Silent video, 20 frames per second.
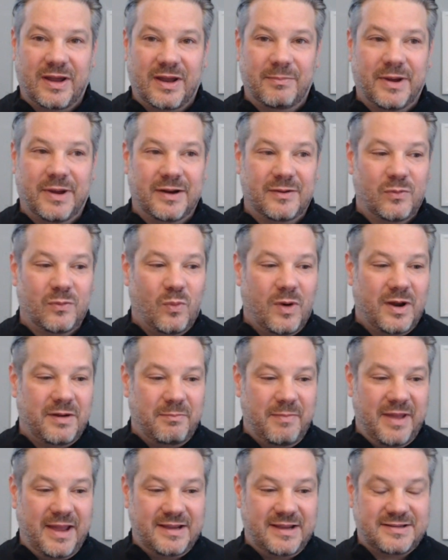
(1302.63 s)
but what
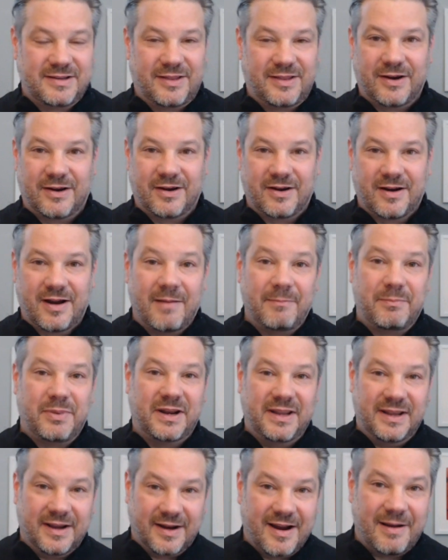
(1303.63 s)
makes their
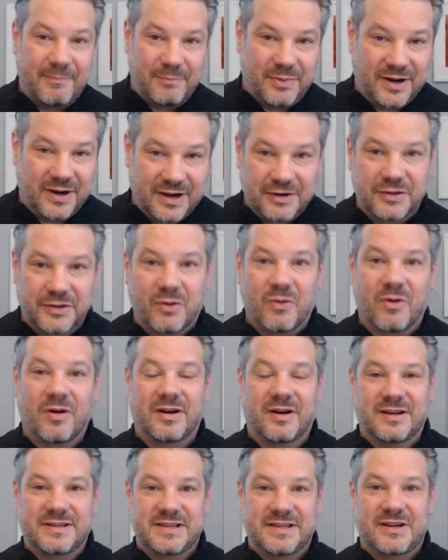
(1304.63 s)
company a company or their
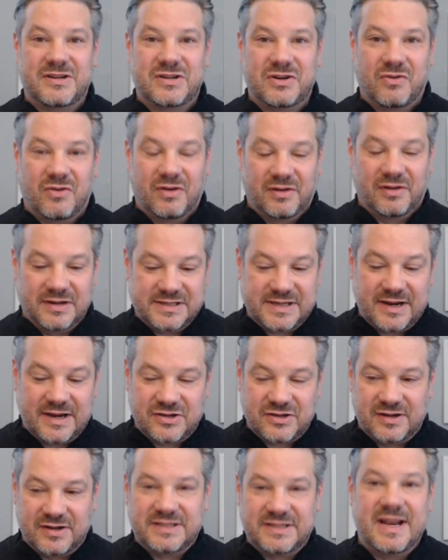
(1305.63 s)
organization an
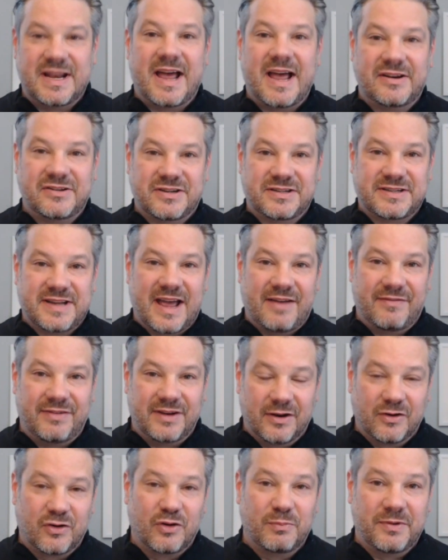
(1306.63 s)
organization is not just
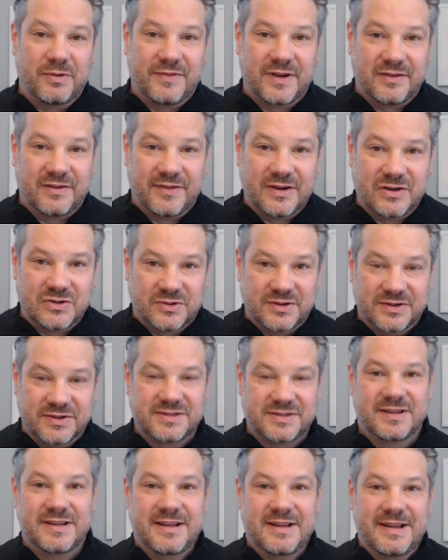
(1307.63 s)
having a group of
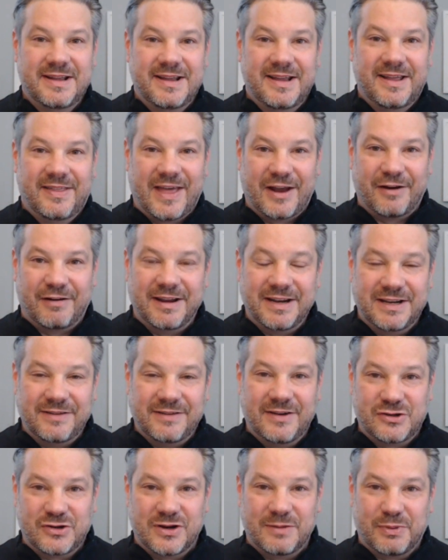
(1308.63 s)
individuals that are
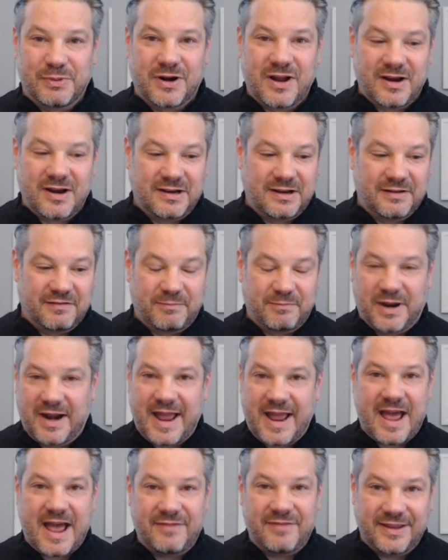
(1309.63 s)
individually productive,
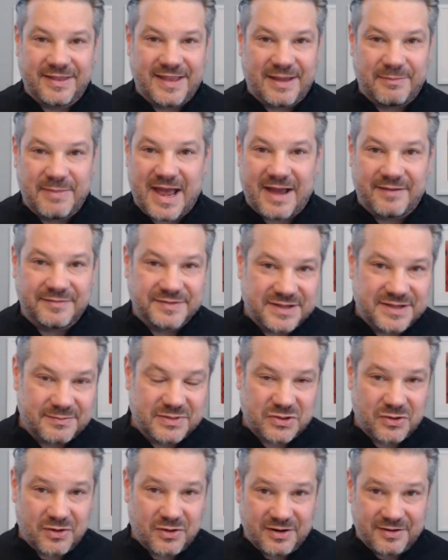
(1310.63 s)
but having them have some
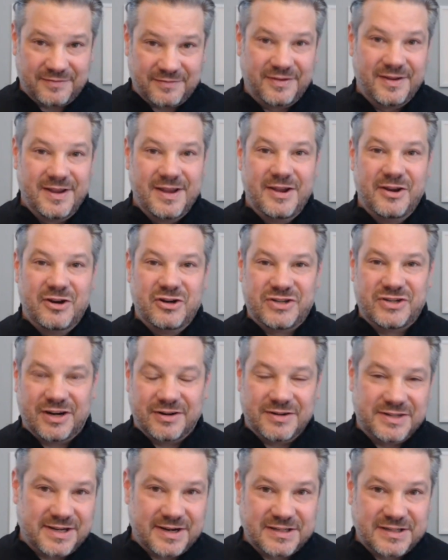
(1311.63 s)
sort of
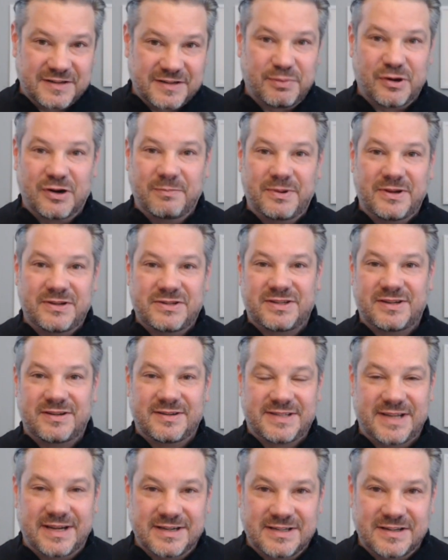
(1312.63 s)
shared sense of purpose,
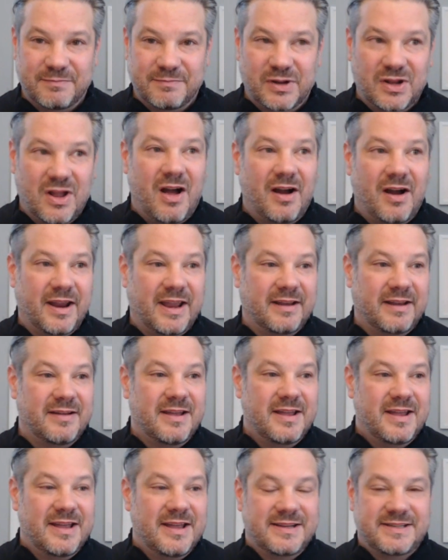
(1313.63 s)
sense of belonging,
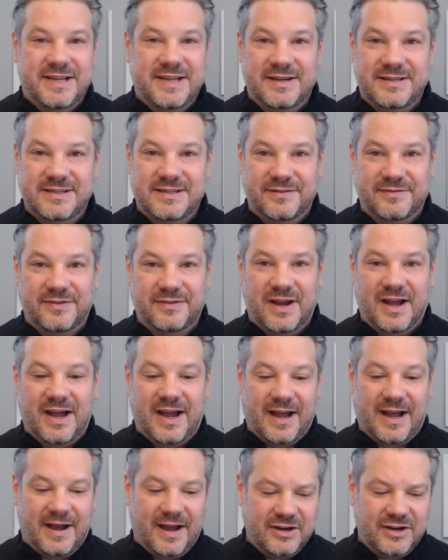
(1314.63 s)
sense of
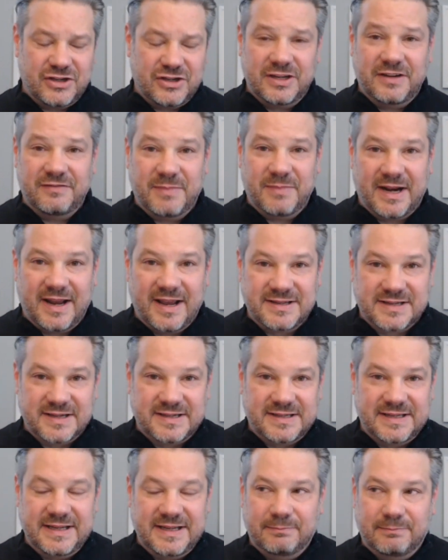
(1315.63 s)
uh, achievement as a
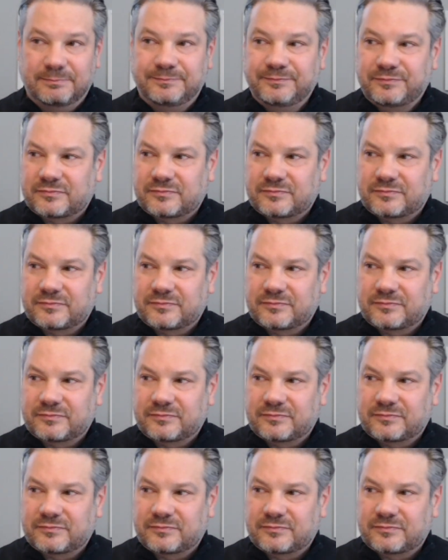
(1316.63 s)
team.